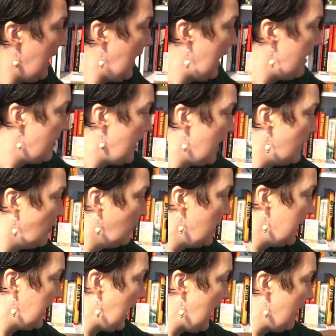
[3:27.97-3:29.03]
And then the
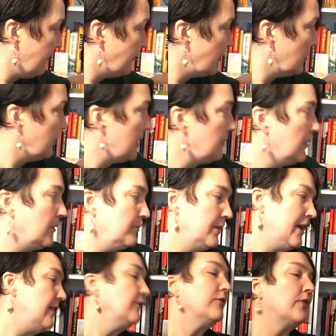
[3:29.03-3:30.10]
week after, we will
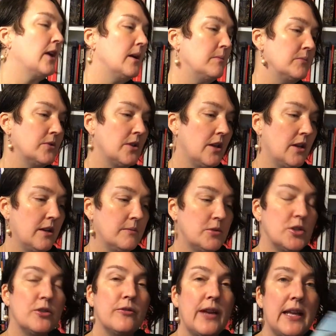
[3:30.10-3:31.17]
read from
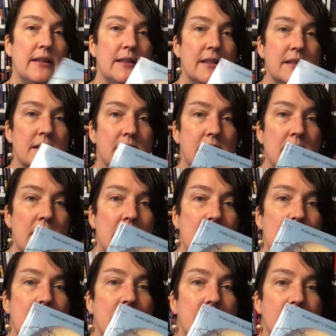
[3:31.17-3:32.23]
Surveillance,
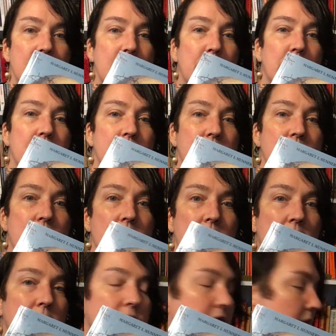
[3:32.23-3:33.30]

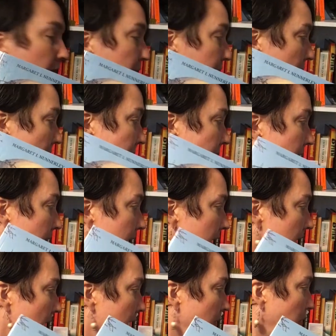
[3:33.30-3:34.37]
Secrecy, and
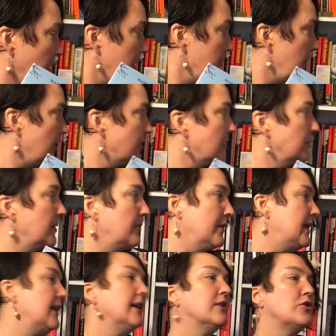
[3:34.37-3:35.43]
Sovereignty. And we're going to also be
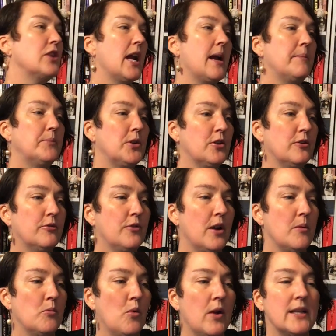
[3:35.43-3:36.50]
reading a chapter
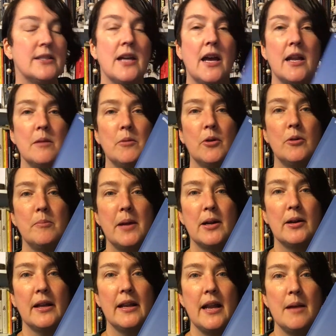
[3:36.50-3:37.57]
from Guantanamo and
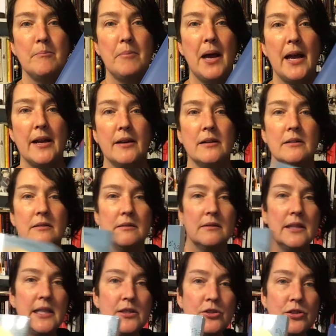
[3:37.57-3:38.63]
American Empire.
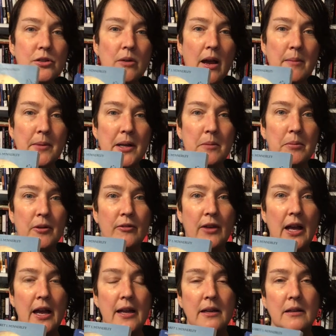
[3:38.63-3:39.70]
These 2 I'm going to
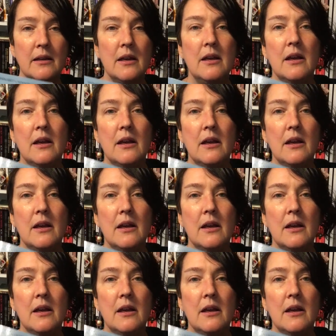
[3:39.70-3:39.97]
provide